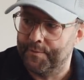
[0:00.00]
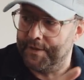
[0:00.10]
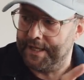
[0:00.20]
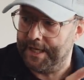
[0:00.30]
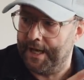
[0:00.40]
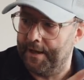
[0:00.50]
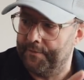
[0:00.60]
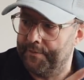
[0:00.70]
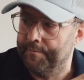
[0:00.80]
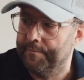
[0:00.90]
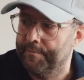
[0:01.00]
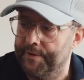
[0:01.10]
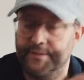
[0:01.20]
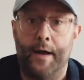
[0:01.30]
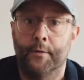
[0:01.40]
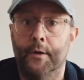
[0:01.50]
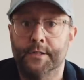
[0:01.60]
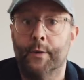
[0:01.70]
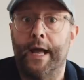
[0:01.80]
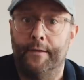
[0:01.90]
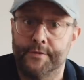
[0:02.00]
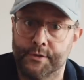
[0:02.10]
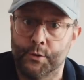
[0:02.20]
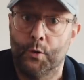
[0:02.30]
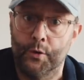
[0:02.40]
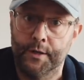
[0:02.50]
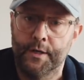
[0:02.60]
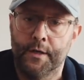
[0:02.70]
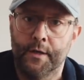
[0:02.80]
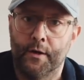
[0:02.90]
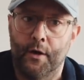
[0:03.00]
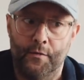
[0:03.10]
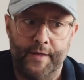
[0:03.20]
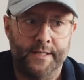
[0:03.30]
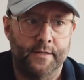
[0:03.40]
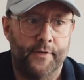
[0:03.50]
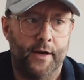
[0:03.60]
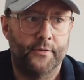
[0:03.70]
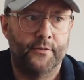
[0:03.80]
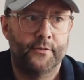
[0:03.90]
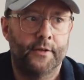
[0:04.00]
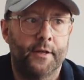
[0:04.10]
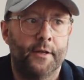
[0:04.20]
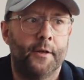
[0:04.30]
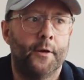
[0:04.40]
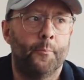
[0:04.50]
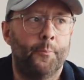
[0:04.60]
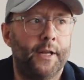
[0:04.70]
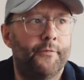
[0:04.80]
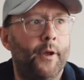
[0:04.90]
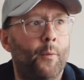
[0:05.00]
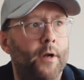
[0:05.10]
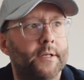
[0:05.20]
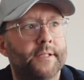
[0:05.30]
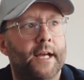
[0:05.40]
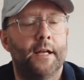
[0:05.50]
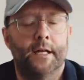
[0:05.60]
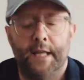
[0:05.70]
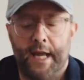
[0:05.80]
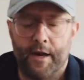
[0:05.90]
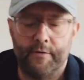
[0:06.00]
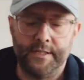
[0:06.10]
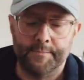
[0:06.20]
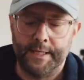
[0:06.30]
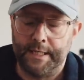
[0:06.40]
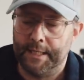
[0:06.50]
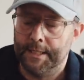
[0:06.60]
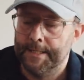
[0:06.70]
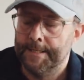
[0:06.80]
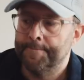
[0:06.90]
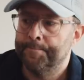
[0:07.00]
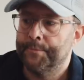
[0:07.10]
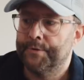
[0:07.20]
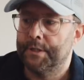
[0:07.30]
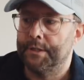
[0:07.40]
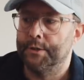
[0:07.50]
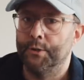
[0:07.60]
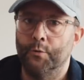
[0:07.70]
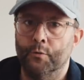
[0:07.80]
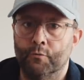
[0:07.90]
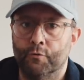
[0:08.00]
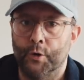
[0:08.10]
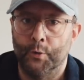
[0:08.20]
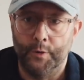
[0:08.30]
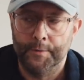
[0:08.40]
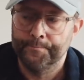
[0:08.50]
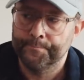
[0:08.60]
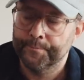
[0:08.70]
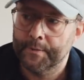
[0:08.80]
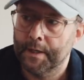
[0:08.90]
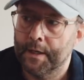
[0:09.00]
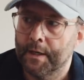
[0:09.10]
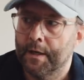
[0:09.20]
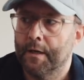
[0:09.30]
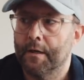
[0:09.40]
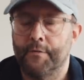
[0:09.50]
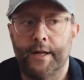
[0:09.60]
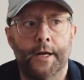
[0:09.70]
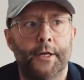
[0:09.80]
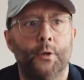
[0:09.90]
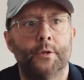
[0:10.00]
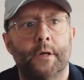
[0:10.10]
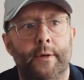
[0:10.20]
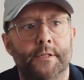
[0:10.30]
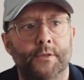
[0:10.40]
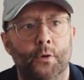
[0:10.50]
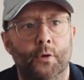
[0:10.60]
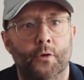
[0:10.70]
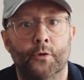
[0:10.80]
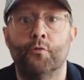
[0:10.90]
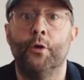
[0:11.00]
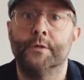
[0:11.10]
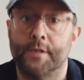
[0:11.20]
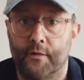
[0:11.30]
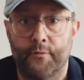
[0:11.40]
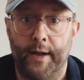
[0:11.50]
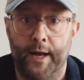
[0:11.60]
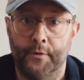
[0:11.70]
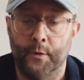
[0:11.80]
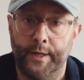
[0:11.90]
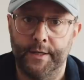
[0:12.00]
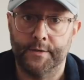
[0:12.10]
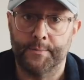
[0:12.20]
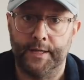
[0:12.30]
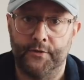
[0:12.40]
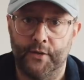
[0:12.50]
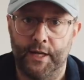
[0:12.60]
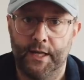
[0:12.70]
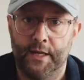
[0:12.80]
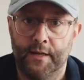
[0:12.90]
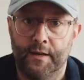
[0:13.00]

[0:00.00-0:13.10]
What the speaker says: the downloads that we have stored on that device. But if we want, say, like the Aries Mini to do Rune, then I could also install the Rune software on the Windows PC,